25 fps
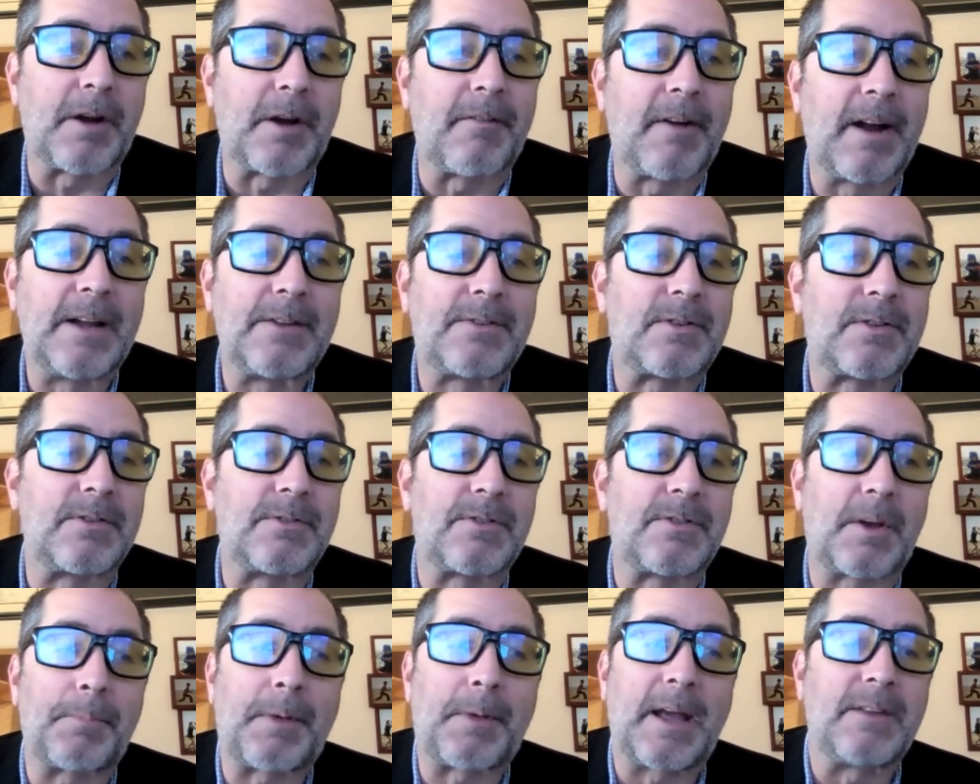rates, in
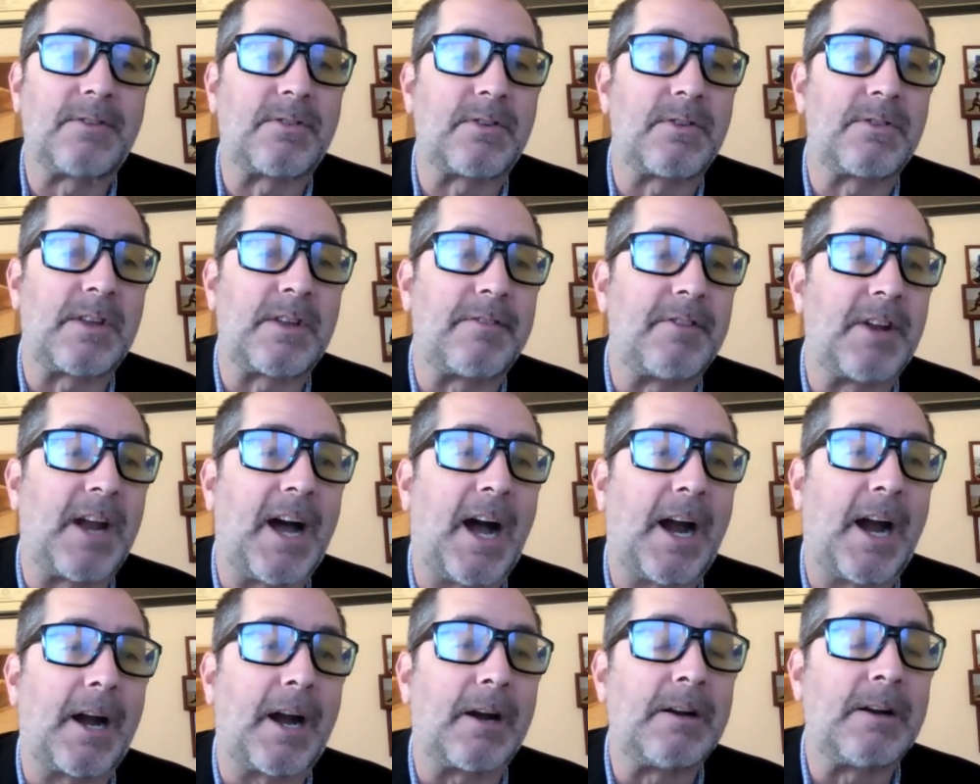some cases even
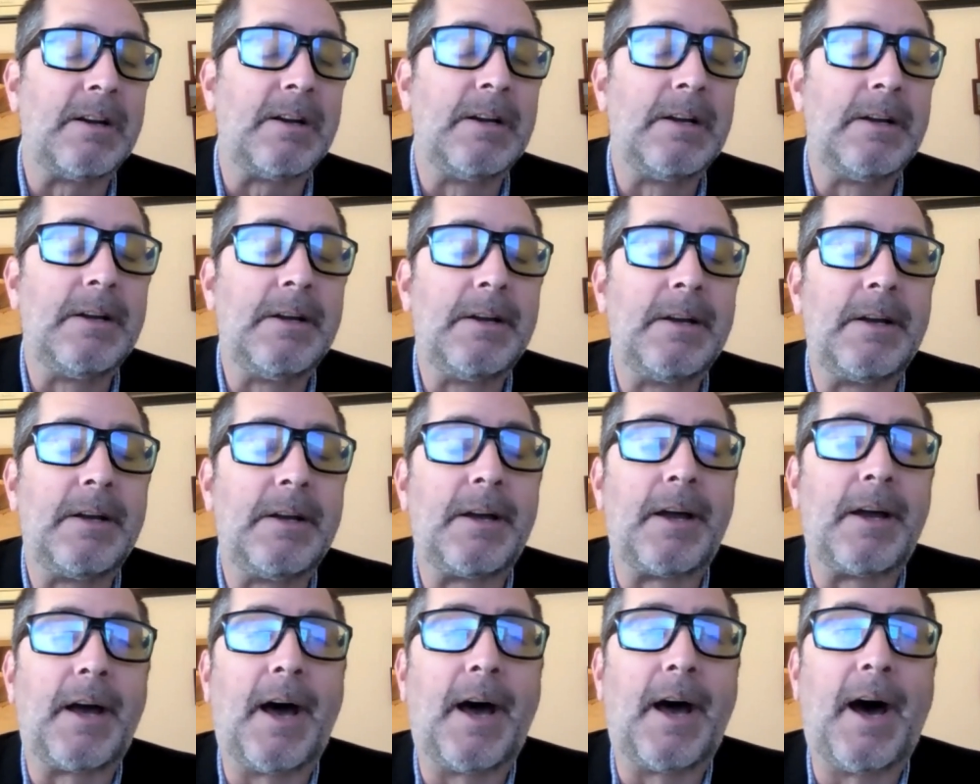higher.
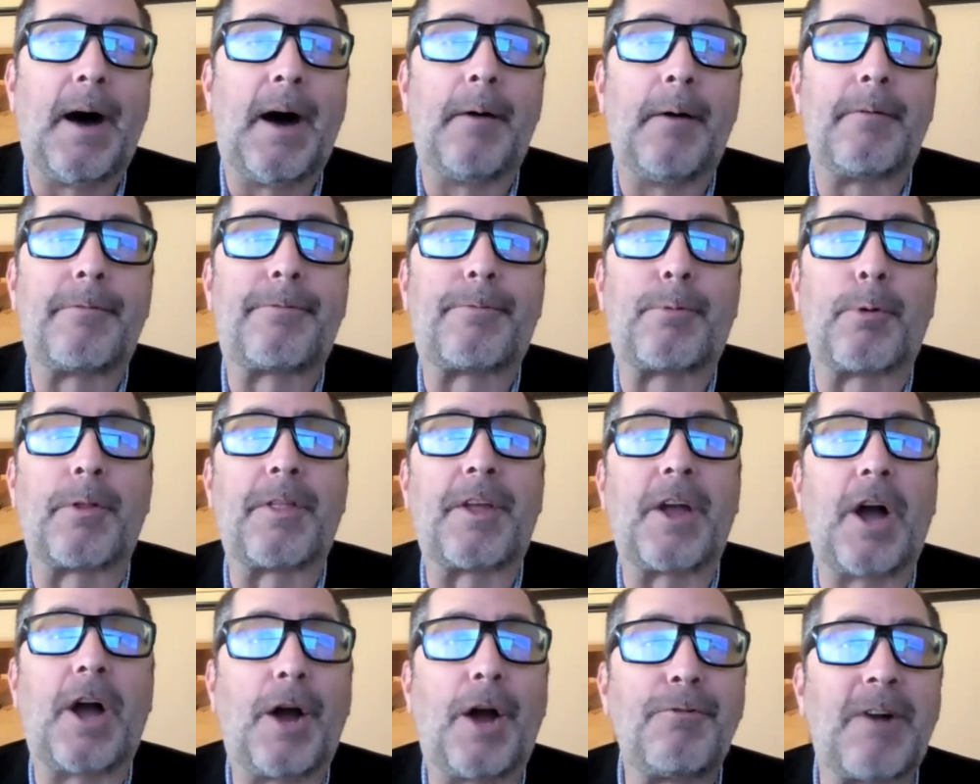For the
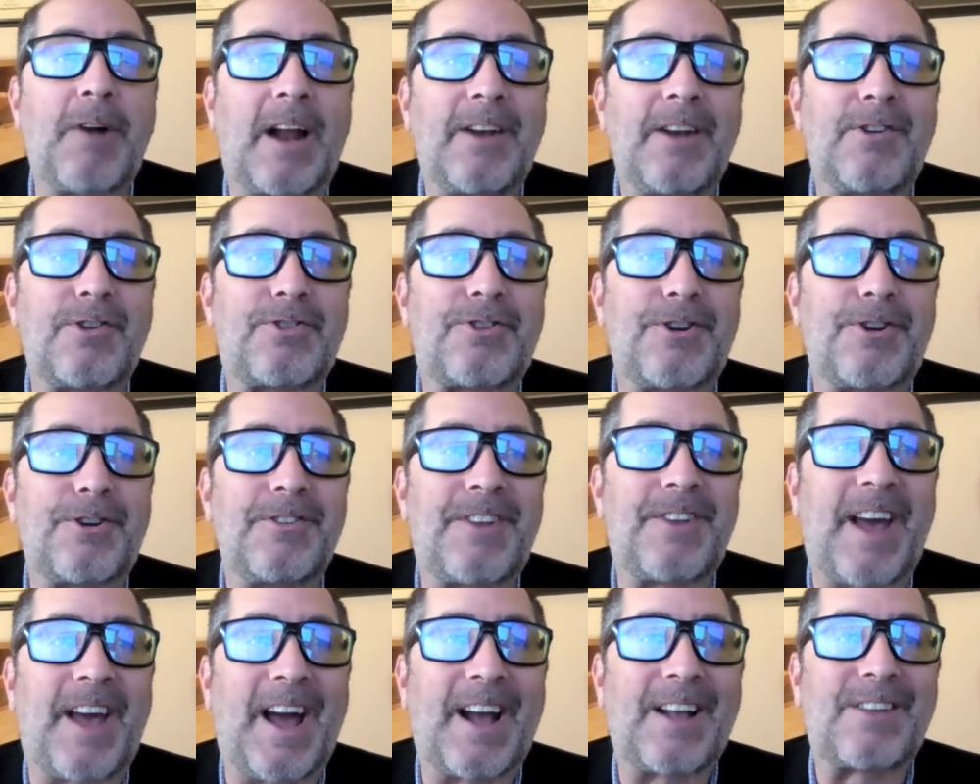unregistered
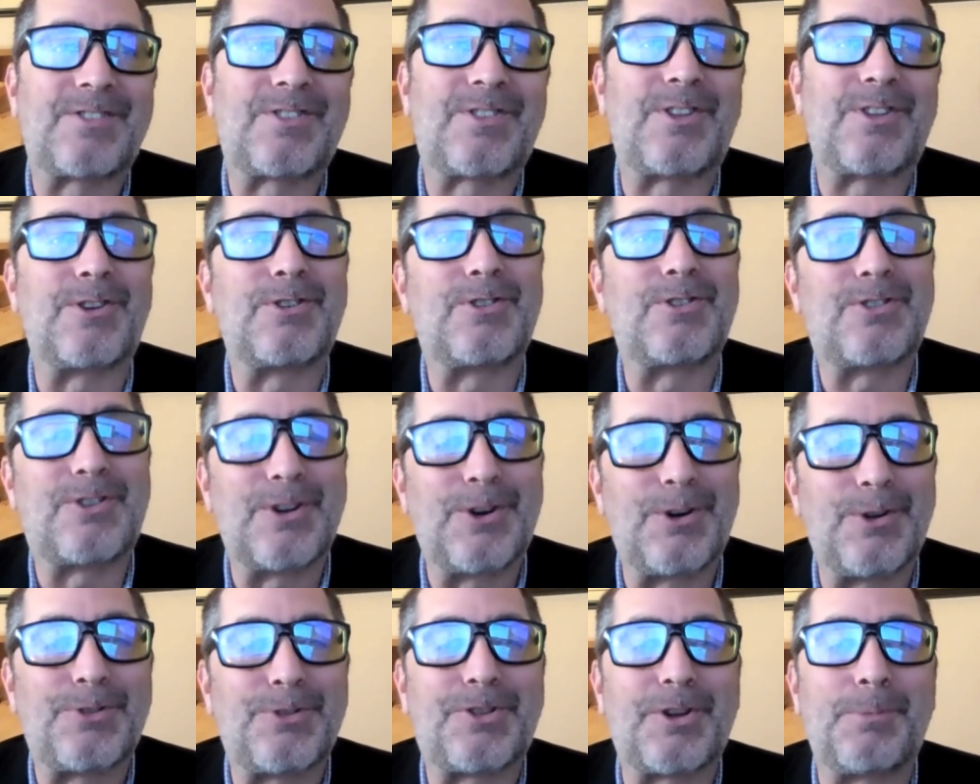text, there's
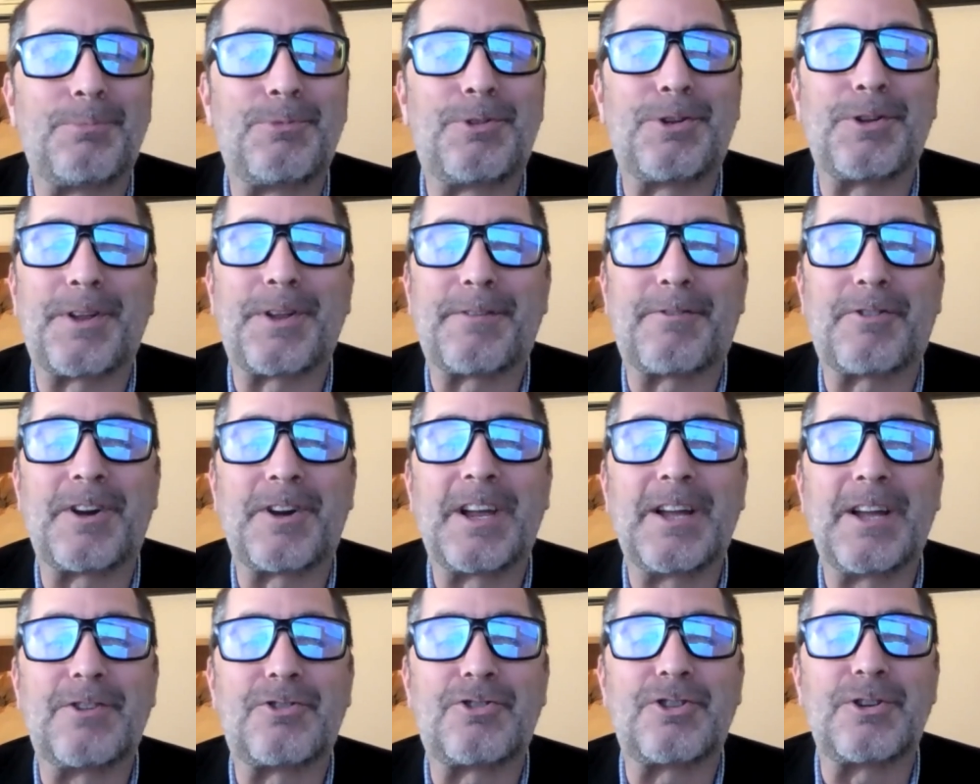still some
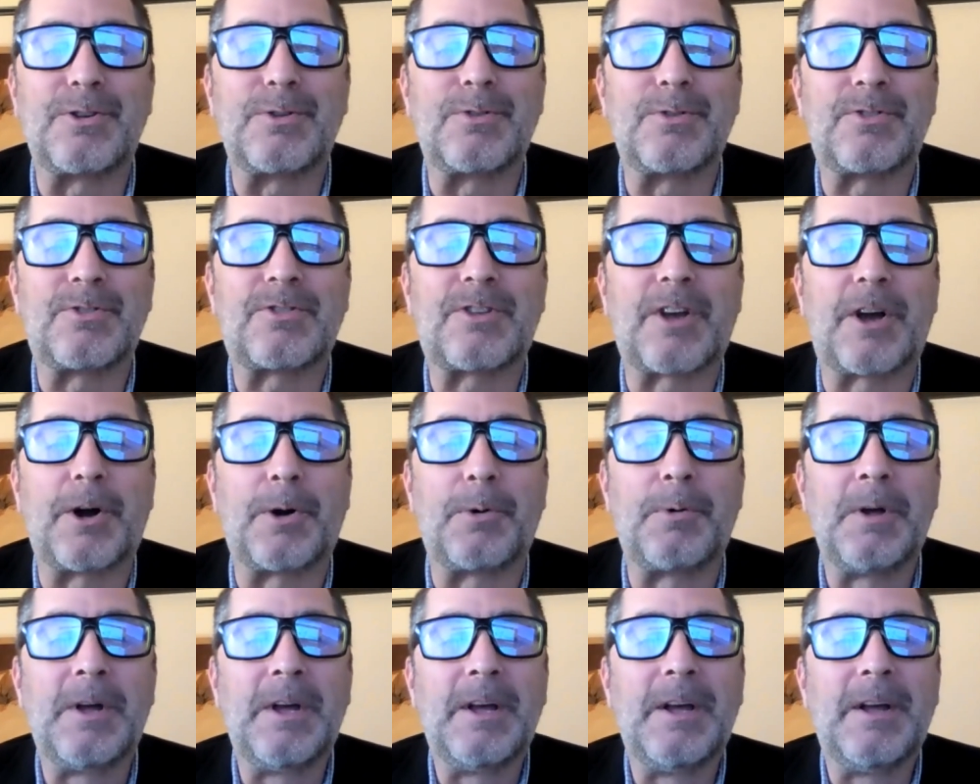delivery issues.
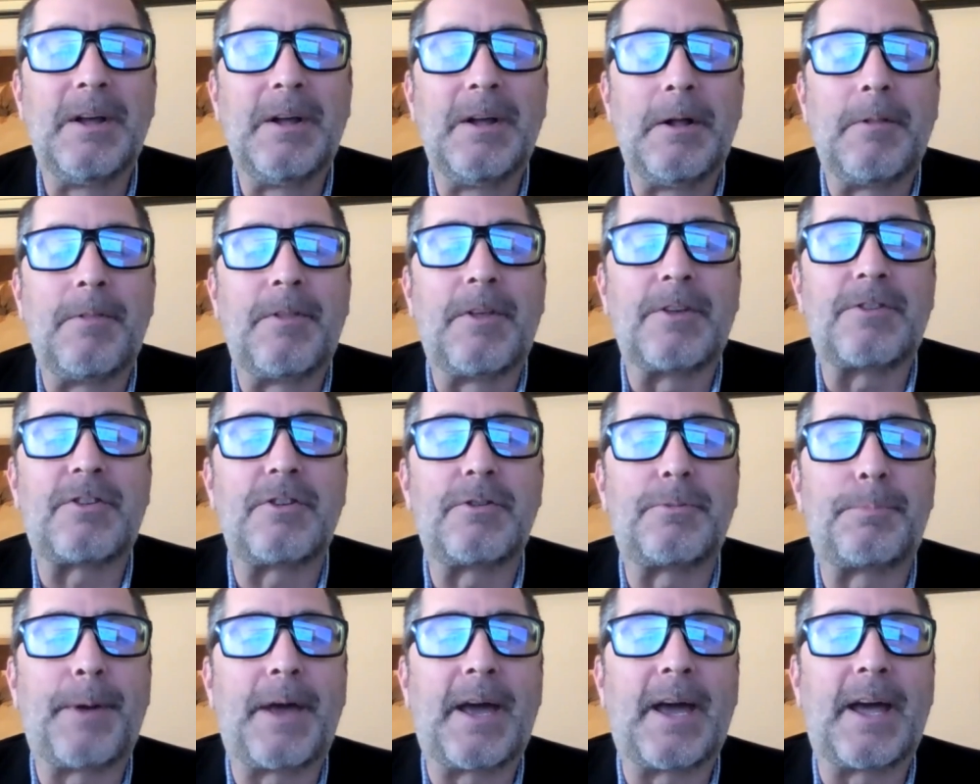So this has
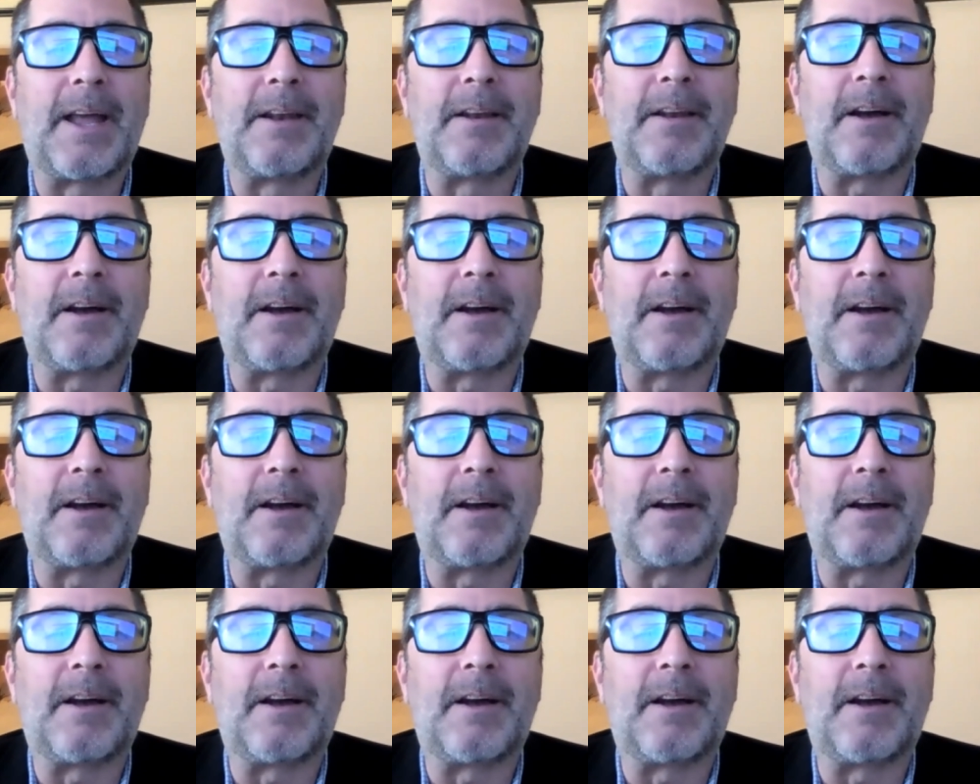been